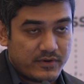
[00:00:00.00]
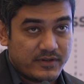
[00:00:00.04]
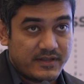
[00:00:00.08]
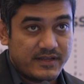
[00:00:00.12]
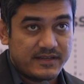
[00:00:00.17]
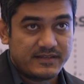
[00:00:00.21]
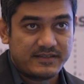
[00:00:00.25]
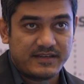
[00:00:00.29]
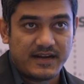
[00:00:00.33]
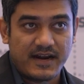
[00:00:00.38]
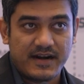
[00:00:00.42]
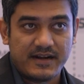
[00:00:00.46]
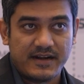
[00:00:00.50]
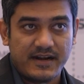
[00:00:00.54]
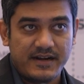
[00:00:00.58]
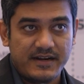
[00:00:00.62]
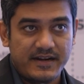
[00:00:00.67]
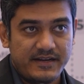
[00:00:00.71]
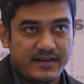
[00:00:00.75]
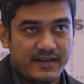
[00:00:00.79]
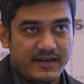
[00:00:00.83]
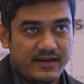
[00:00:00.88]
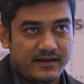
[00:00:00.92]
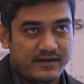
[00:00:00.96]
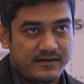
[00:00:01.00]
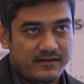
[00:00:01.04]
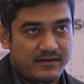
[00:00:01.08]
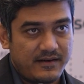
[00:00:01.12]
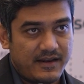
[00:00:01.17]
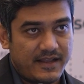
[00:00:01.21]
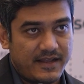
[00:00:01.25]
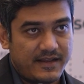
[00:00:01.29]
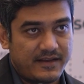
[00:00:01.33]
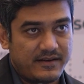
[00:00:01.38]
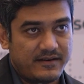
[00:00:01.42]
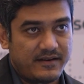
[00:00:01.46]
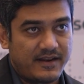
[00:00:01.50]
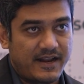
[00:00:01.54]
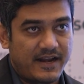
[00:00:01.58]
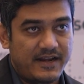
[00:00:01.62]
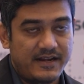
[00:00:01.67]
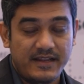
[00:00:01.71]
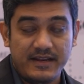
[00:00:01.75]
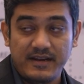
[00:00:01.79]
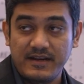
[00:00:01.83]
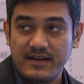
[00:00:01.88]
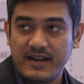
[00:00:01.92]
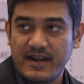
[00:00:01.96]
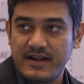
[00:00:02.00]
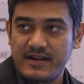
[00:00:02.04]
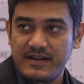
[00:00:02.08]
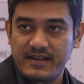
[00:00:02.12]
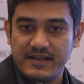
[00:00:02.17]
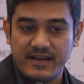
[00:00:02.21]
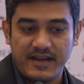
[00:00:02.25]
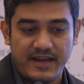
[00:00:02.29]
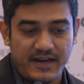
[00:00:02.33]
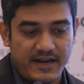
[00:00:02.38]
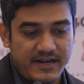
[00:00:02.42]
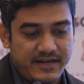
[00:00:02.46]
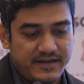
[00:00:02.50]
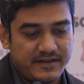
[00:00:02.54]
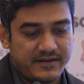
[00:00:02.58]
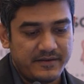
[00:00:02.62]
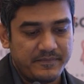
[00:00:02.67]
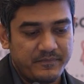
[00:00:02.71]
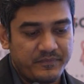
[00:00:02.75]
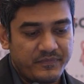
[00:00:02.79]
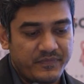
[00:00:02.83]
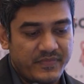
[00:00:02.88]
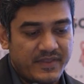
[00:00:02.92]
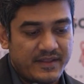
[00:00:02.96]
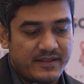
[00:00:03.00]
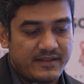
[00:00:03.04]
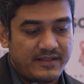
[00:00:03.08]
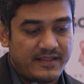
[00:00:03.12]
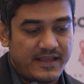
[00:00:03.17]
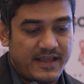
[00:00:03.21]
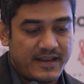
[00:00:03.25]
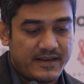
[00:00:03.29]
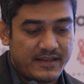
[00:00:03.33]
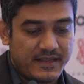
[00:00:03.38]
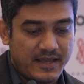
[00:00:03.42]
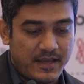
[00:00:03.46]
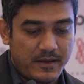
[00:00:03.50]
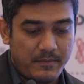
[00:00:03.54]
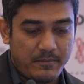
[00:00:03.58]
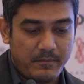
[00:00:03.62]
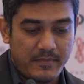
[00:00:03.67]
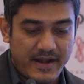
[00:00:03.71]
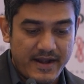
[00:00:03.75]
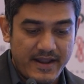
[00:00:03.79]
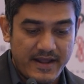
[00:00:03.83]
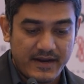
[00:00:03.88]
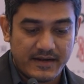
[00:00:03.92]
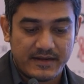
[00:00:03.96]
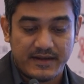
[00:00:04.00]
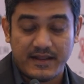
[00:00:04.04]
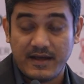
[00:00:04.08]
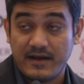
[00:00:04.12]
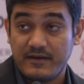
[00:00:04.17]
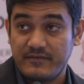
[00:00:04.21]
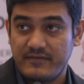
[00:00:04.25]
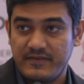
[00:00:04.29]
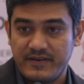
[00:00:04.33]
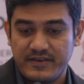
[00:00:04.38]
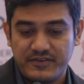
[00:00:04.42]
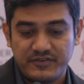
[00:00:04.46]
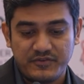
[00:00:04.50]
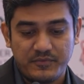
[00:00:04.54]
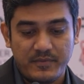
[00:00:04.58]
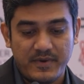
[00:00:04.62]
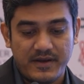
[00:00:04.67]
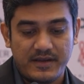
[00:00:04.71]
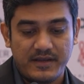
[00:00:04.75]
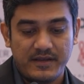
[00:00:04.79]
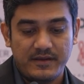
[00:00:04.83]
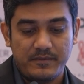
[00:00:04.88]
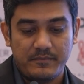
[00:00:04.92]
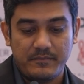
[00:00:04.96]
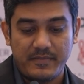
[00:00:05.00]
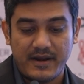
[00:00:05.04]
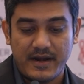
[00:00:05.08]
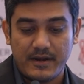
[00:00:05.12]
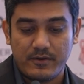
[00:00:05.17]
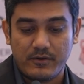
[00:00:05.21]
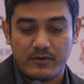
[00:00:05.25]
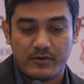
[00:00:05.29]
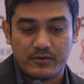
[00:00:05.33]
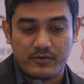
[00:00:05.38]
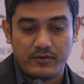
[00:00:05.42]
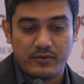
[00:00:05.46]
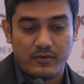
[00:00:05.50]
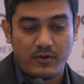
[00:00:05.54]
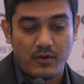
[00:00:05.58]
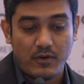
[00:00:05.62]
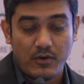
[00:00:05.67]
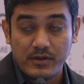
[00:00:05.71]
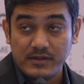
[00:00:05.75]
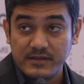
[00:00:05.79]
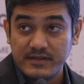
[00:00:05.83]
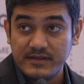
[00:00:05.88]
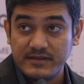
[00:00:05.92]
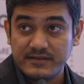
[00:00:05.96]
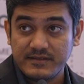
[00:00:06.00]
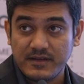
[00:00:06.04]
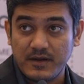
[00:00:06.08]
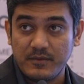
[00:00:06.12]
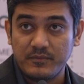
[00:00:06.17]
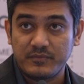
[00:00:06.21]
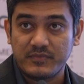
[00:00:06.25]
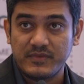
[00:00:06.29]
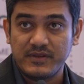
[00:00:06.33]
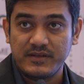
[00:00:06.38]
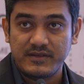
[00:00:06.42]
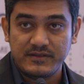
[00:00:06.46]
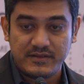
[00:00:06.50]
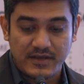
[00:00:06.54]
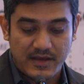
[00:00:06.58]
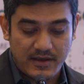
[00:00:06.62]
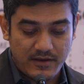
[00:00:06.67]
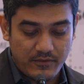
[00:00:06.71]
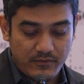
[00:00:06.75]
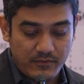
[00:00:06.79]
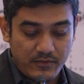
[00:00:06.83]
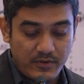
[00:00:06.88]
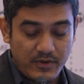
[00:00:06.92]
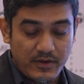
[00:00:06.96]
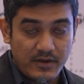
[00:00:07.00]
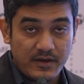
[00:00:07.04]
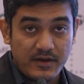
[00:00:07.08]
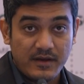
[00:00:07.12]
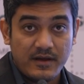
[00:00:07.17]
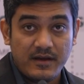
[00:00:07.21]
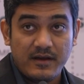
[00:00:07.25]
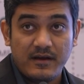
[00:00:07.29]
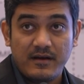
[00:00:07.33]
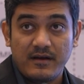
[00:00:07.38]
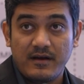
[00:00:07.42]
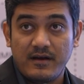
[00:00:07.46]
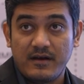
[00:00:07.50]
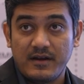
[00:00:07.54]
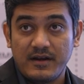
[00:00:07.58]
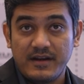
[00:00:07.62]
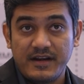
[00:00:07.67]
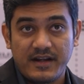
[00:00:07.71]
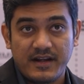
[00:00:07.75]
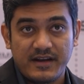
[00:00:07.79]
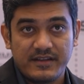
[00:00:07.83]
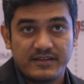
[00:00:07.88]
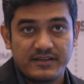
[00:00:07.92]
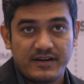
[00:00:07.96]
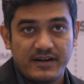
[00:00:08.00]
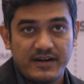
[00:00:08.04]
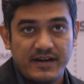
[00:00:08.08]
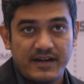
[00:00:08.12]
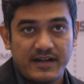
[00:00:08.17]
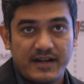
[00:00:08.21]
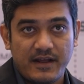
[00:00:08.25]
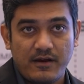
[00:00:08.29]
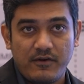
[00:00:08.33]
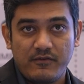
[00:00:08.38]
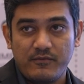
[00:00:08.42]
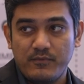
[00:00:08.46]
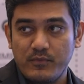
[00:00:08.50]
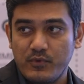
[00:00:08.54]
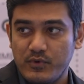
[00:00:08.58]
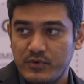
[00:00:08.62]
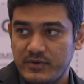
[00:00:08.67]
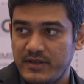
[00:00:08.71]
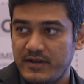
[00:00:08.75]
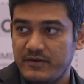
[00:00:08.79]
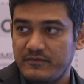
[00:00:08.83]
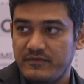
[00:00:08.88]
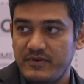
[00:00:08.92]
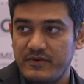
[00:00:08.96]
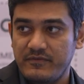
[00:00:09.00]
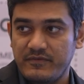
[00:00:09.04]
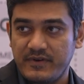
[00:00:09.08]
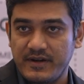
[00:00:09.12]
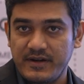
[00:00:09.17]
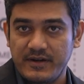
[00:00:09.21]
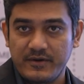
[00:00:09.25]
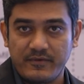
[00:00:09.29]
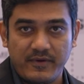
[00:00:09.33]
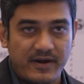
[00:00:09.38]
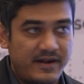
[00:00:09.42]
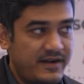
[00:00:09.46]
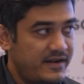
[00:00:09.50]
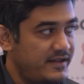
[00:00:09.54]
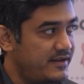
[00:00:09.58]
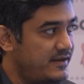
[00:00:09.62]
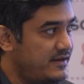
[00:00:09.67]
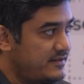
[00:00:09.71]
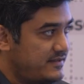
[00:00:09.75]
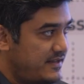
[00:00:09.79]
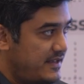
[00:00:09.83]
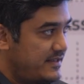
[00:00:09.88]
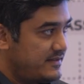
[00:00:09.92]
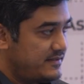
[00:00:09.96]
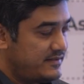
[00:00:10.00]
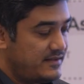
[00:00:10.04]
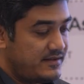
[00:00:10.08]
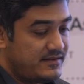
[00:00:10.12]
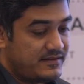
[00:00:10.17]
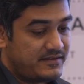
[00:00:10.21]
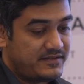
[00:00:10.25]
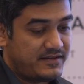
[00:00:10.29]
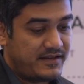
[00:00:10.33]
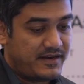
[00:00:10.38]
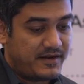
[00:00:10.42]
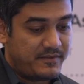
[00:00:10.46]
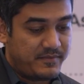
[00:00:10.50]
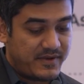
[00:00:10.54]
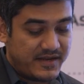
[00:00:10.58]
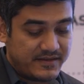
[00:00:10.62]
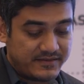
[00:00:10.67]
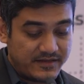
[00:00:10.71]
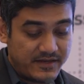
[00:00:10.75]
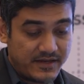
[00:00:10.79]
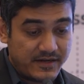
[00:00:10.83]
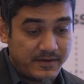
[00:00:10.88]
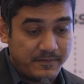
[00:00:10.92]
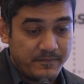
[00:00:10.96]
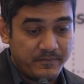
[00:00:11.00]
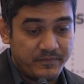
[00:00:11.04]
They started it in like 1998. Then came Medecta, Finsbury, Met Ortho. All these companies have a literature data of more than 15-20 years, as said by sir.